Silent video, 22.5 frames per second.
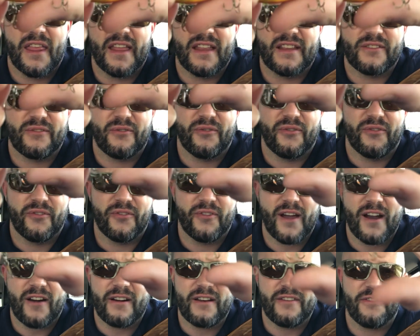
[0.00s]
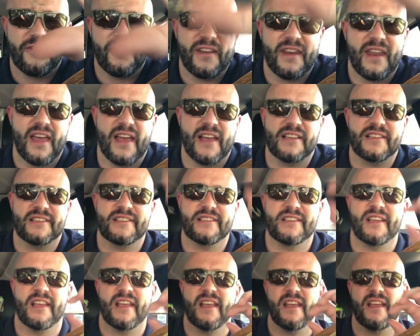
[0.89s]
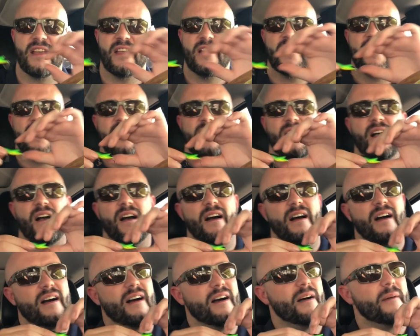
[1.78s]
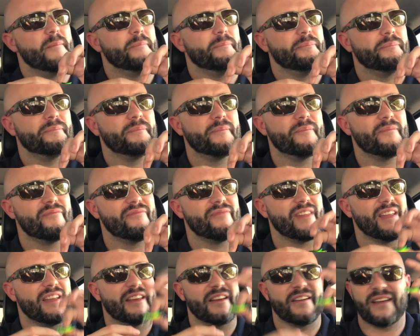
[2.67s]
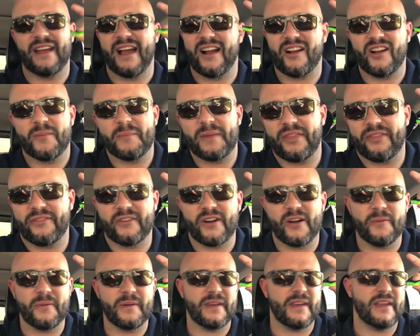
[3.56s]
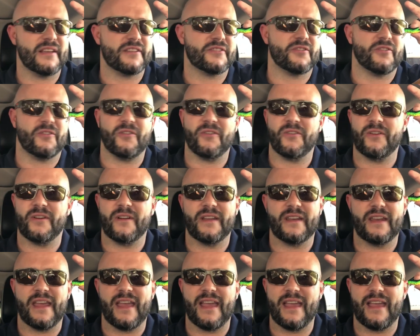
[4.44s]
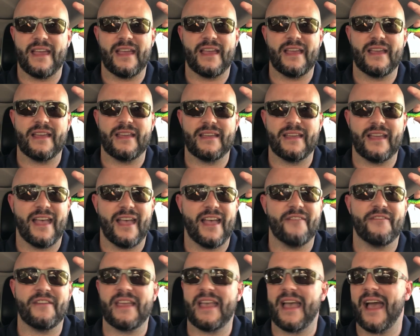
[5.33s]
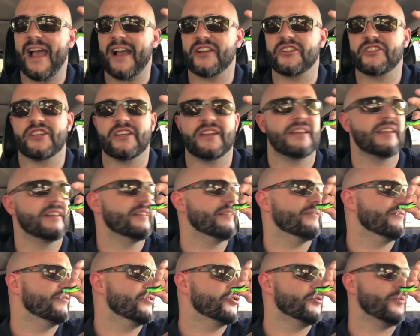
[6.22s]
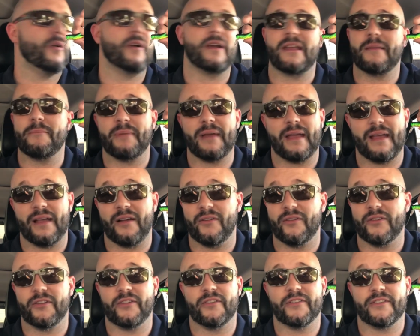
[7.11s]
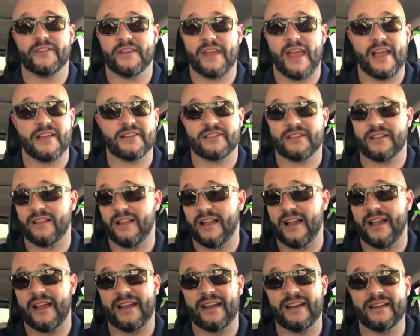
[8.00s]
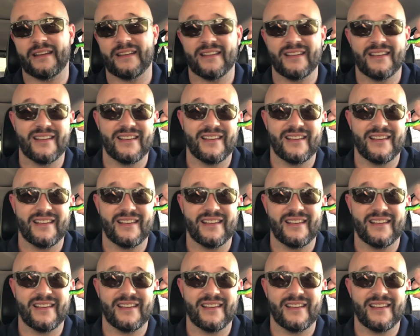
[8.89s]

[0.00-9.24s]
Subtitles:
It's very finesse. You're not going to be throwing this on a heavy action 20-pound test line.